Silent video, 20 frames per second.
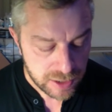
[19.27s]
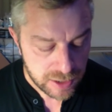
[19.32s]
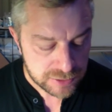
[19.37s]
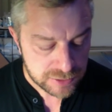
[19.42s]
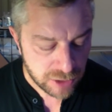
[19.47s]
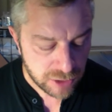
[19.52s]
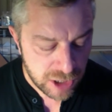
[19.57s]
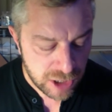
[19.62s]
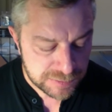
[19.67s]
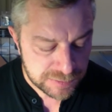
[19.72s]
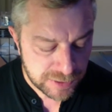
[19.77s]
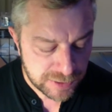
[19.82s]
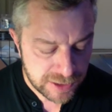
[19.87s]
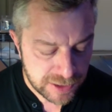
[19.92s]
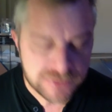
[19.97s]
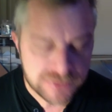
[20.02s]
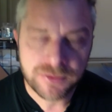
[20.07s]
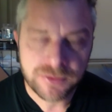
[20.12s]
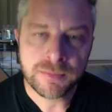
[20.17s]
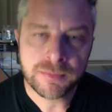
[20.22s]
So our gospel today
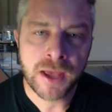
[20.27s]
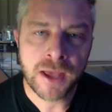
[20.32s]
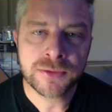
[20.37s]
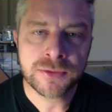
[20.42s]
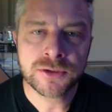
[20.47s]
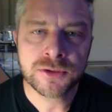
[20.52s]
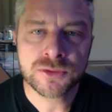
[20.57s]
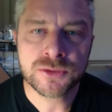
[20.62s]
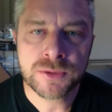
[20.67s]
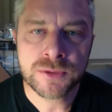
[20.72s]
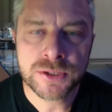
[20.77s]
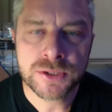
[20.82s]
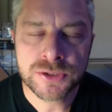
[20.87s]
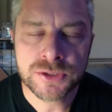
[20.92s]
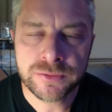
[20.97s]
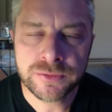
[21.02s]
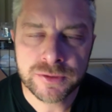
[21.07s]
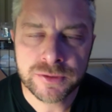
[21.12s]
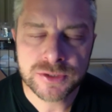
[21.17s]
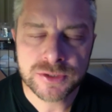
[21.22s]
is from Matthew
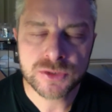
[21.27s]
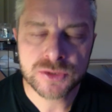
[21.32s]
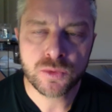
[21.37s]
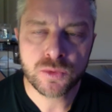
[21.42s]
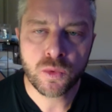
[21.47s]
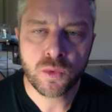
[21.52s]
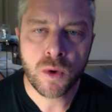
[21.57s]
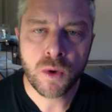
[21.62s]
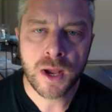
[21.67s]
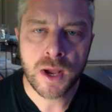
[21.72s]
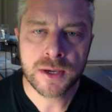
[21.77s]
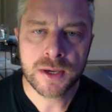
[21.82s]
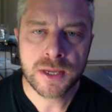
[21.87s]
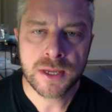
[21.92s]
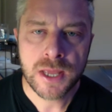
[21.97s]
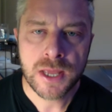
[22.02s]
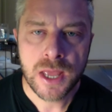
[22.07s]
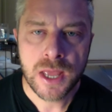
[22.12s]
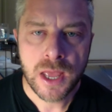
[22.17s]
22, verses 1